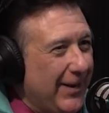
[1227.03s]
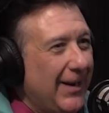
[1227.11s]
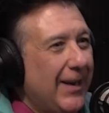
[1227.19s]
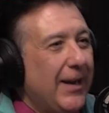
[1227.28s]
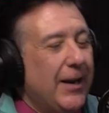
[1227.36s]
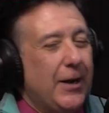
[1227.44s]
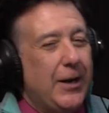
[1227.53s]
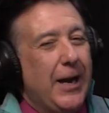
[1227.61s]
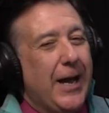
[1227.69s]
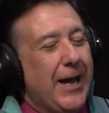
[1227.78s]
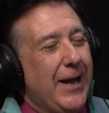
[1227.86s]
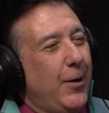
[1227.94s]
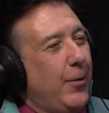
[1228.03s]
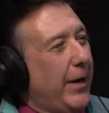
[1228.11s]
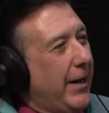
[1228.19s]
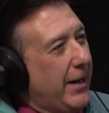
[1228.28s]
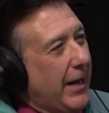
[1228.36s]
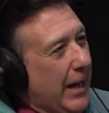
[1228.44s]
of right. it. Now
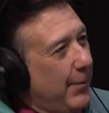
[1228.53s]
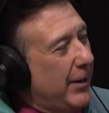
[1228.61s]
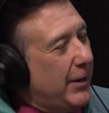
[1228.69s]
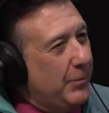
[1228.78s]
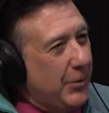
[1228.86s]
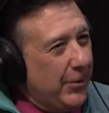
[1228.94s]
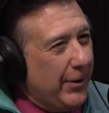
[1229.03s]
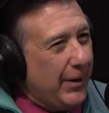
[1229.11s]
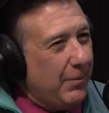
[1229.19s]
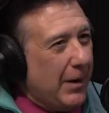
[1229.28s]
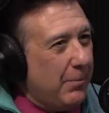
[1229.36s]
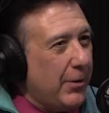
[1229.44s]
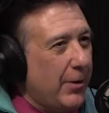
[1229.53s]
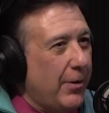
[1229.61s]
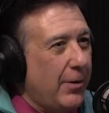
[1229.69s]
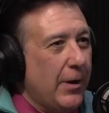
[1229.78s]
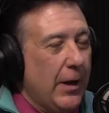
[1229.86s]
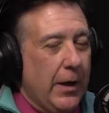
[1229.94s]
uh, I'm a community
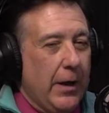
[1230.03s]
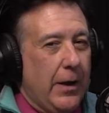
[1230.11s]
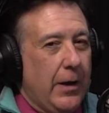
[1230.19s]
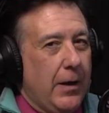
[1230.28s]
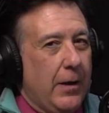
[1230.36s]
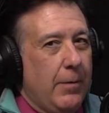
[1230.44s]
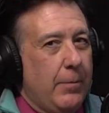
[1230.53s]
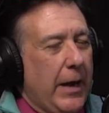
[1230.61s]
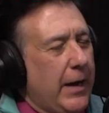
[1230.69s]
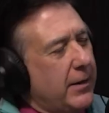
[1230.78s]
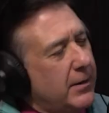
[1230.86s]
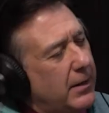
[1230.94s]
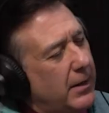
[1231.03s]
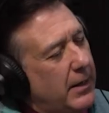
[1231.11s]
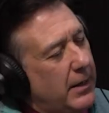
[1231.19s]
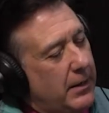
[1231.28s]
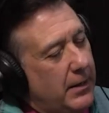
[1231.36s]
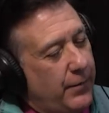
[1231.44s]
member, um, and
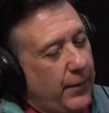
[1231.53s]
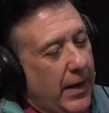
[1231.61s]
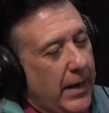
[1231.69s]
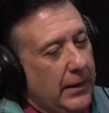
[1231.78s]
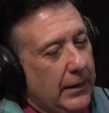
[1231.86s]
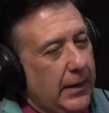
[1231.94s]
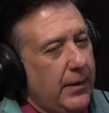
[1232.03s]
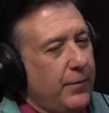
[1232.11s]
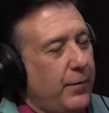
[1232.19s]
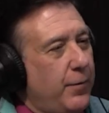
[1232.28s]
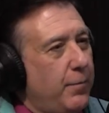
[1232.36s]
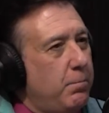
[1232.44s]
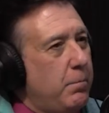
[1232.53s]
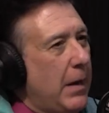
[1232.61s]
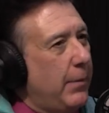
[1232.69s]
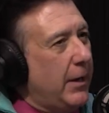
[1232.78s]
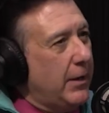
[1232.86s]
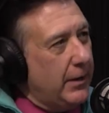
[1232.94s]
and if I live
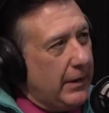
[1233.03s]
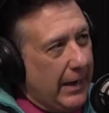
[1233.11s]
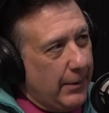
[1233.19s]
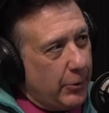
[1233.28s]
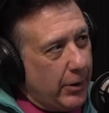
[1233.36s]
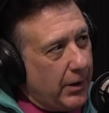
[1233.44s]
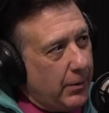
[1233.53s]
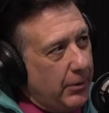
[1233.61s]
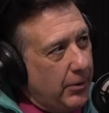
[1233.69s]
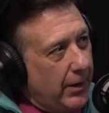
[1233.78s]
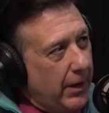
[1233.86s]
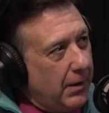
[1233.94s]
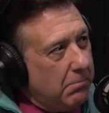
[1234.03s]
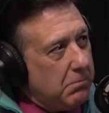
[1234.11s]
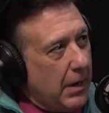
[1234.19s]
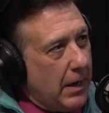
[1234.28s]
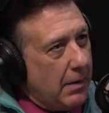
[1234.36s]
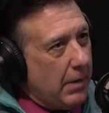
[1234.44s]
maybe in a neighboring community?
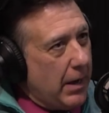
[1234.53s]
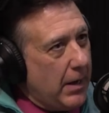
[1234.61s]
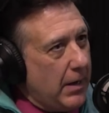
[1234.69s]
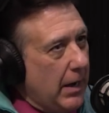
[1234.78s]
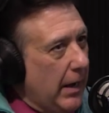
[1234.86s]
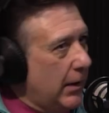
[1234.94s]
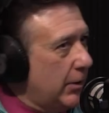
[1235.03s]
Am I